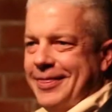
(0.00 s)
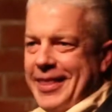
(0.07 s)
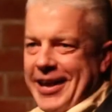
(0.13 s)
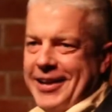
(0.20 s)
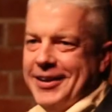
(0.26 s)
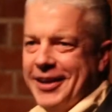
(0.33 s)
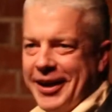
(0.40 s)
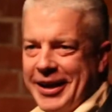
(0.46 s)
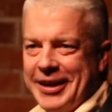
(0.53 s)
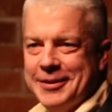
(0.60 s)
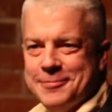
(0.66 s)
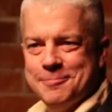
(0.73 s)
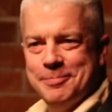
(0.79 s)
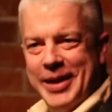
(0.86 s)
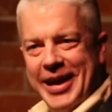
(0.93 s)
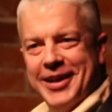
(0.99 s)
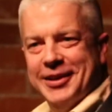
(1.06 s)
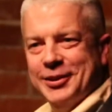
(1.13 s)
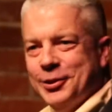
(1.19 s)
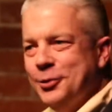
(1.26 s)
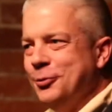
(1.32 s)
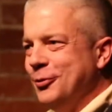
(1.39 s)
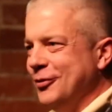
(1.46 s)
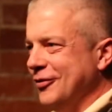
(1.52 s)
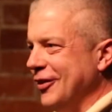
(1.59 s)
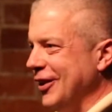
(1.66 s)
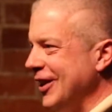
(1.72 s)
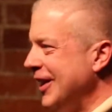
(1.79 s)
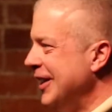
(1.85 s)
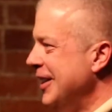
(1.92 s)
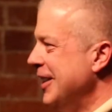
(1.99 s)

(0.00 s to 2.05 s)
that night back in Louisville.